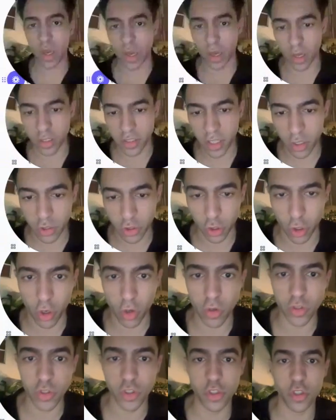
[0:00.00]
Hey guys, how's it
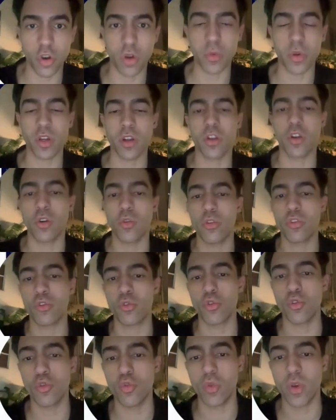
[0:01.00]
going? So I'm going to go
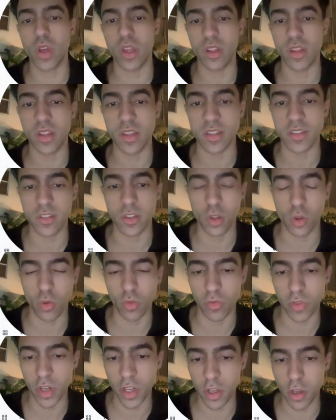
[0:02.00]
through in this
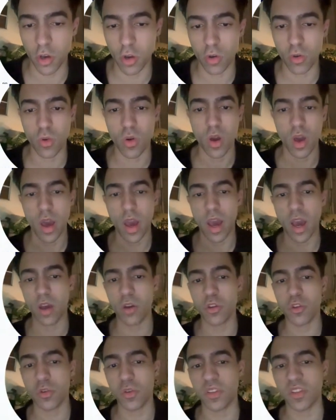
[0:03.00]
little video
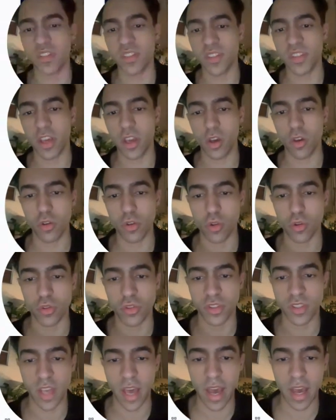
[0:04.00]
how you can scale your
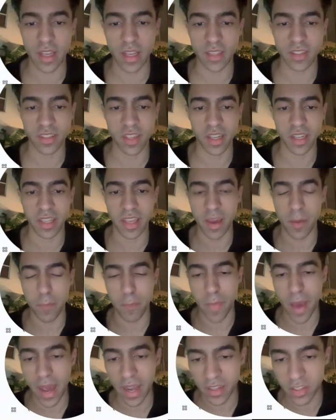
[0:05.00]
SaaS and get
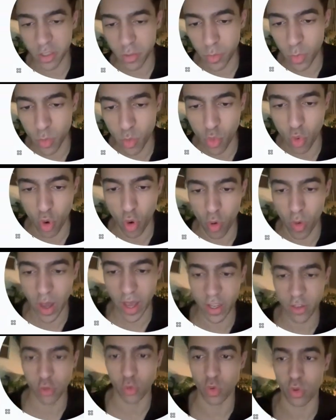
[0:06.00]
maximum
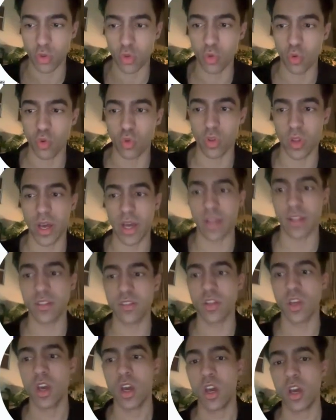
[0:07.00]
ROAS with Google
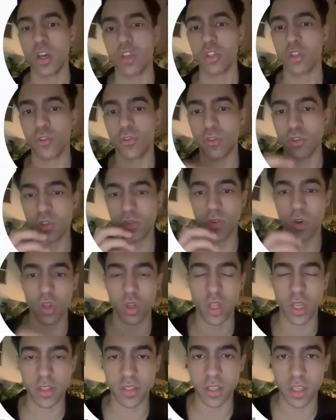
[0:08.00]
Ads. So first of all,
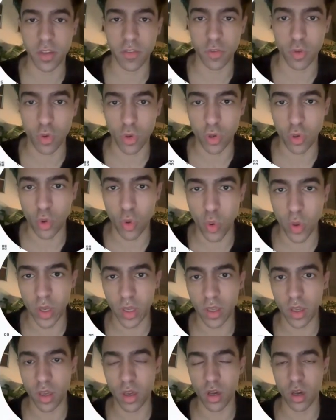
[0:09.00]
I'd like to give you a
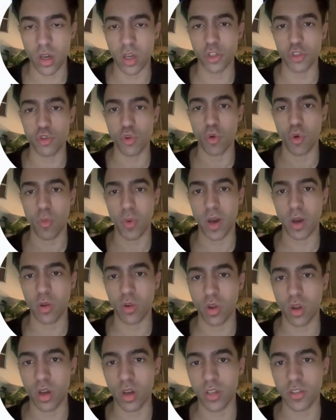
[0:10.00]
quick intro
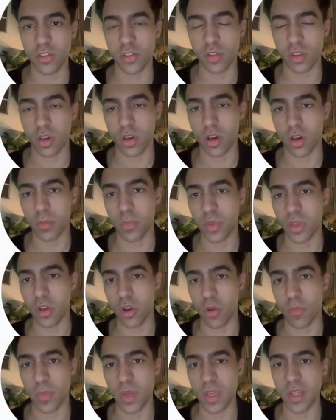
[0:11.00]
about us,
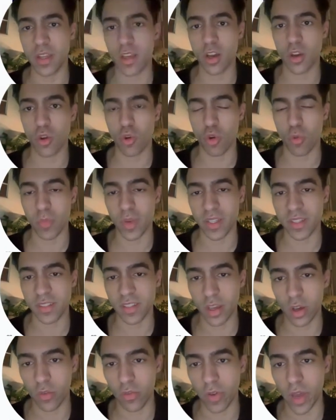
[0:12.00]
PR Media, or
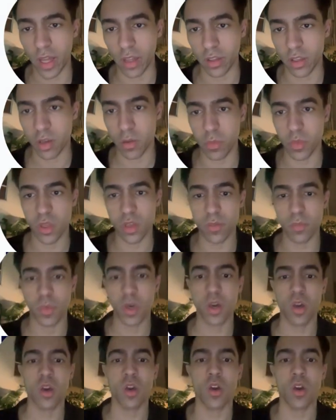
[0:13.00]
myself, Ali Habib.